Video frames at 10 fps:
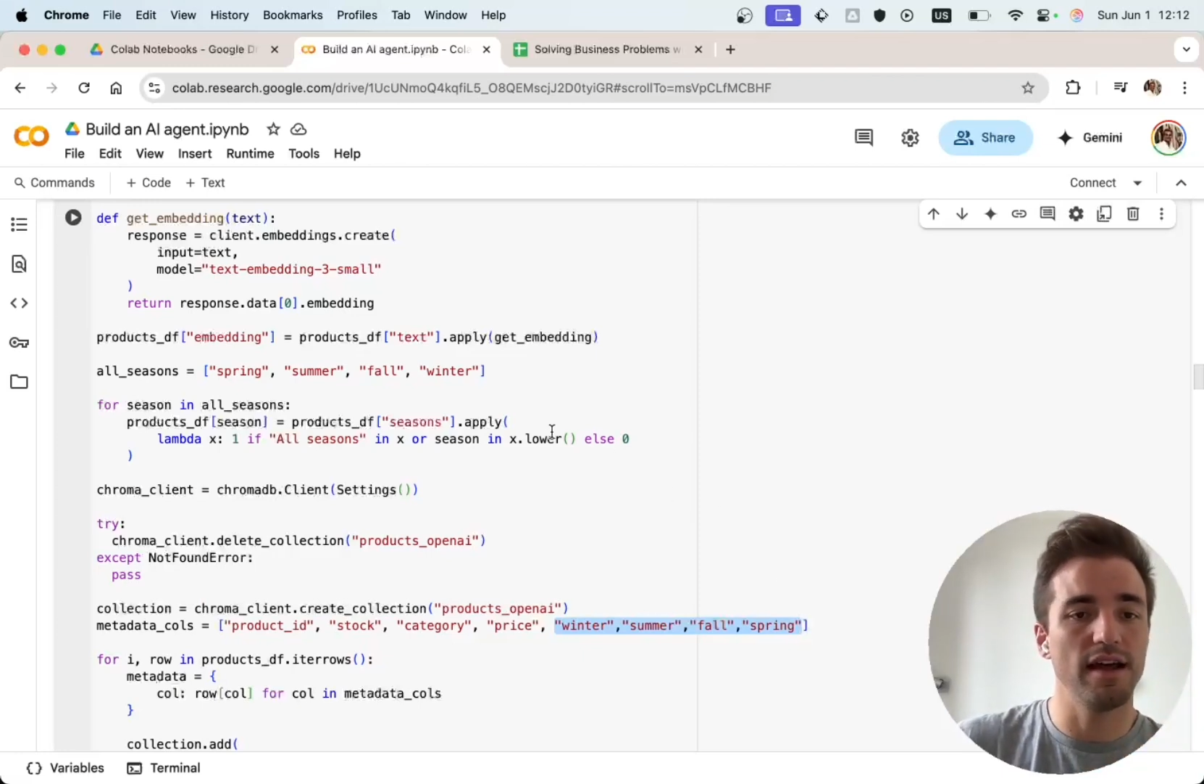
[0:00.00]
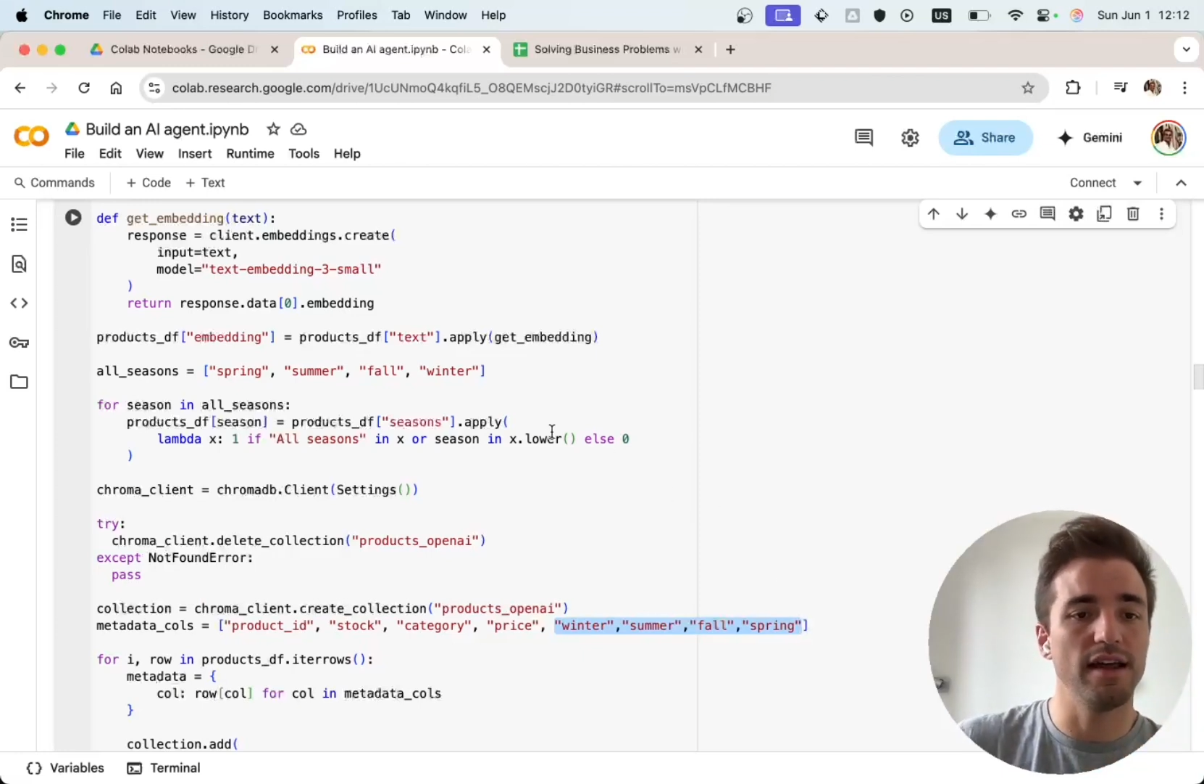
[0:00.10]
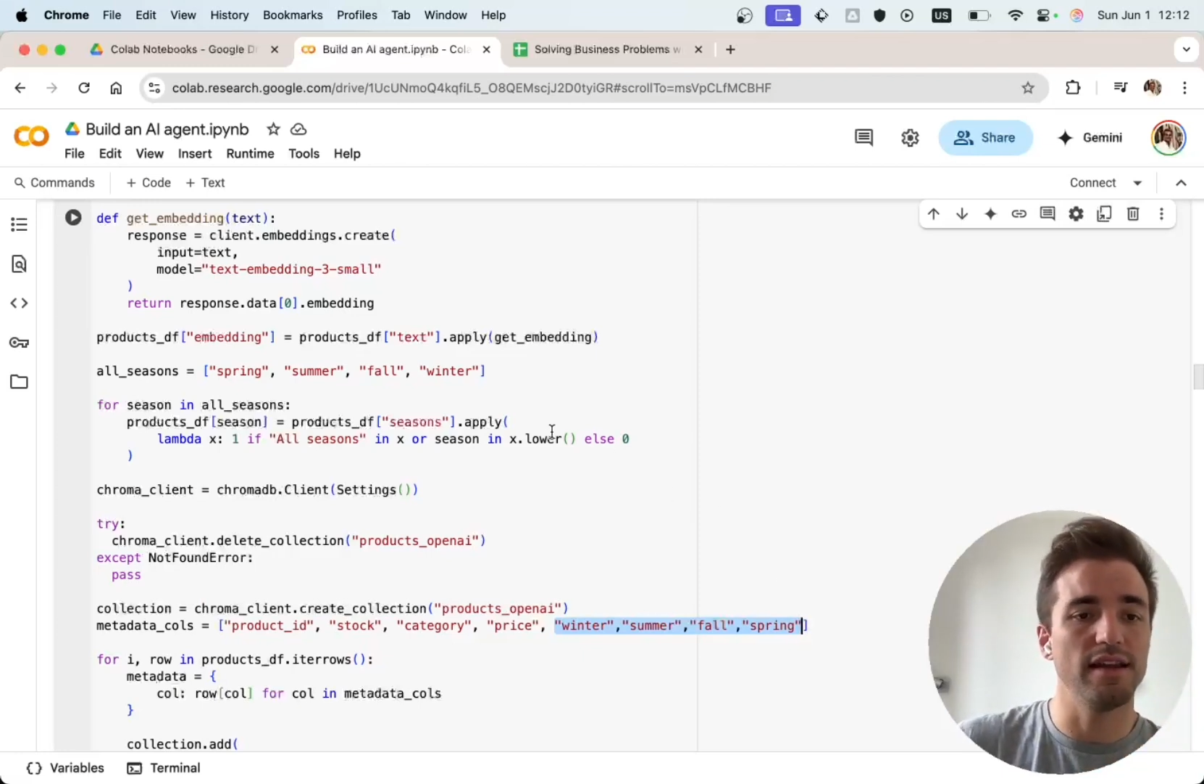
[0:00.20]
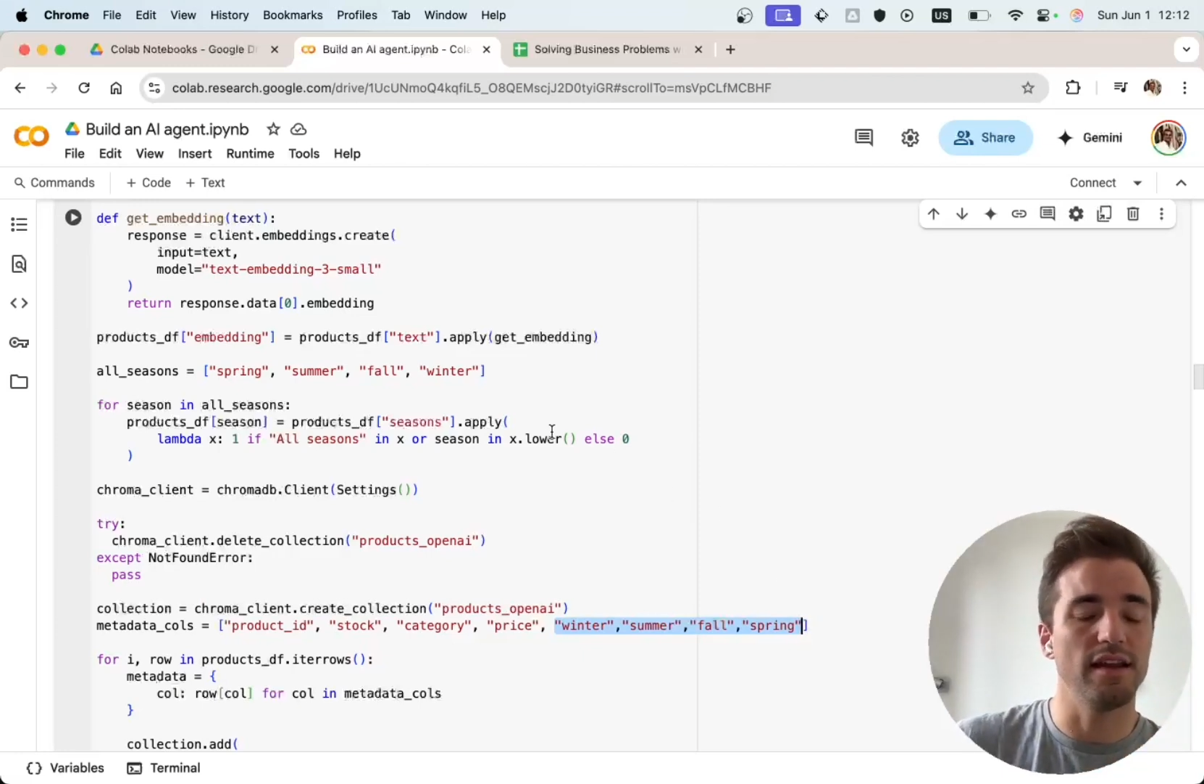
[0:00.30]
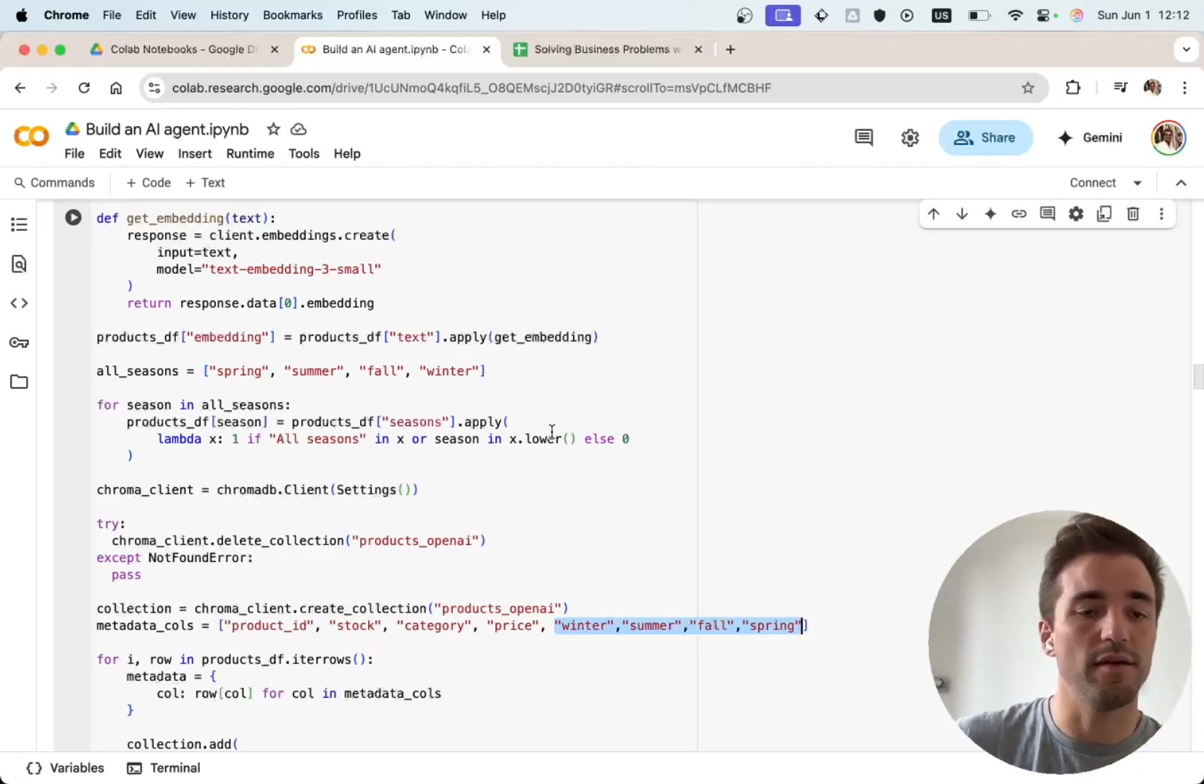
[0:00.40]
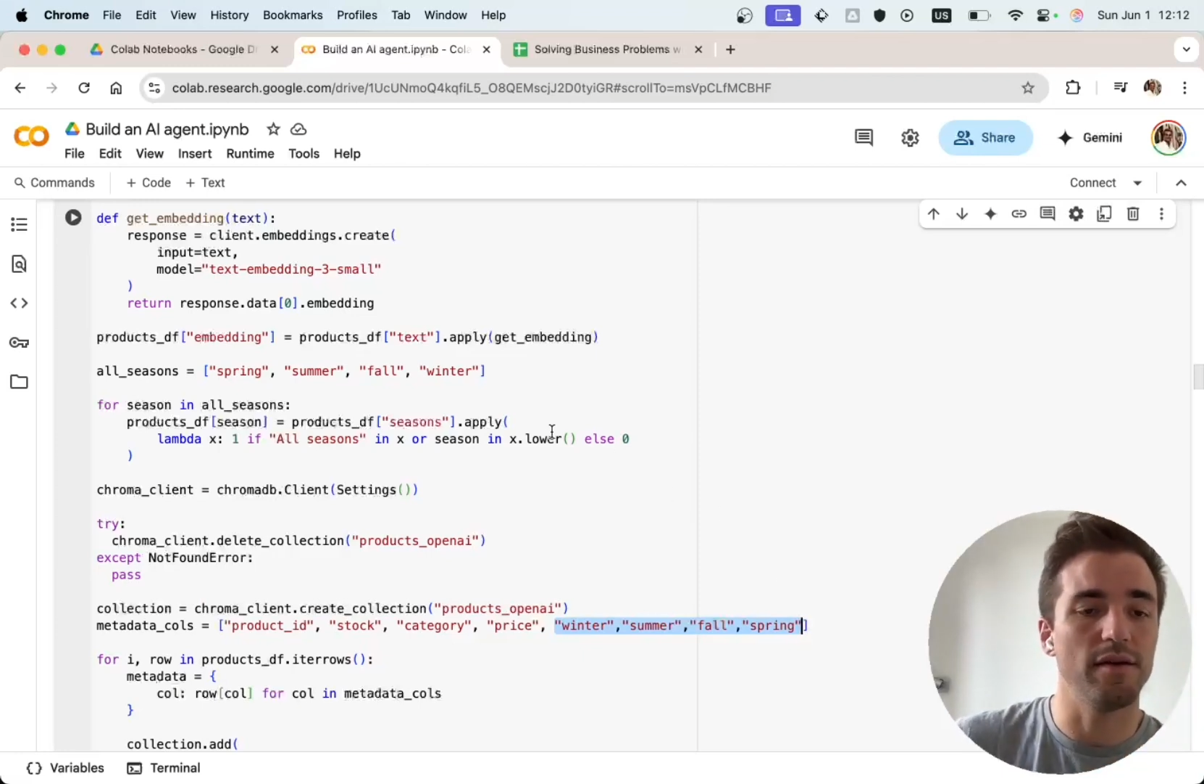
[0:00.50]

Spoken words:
and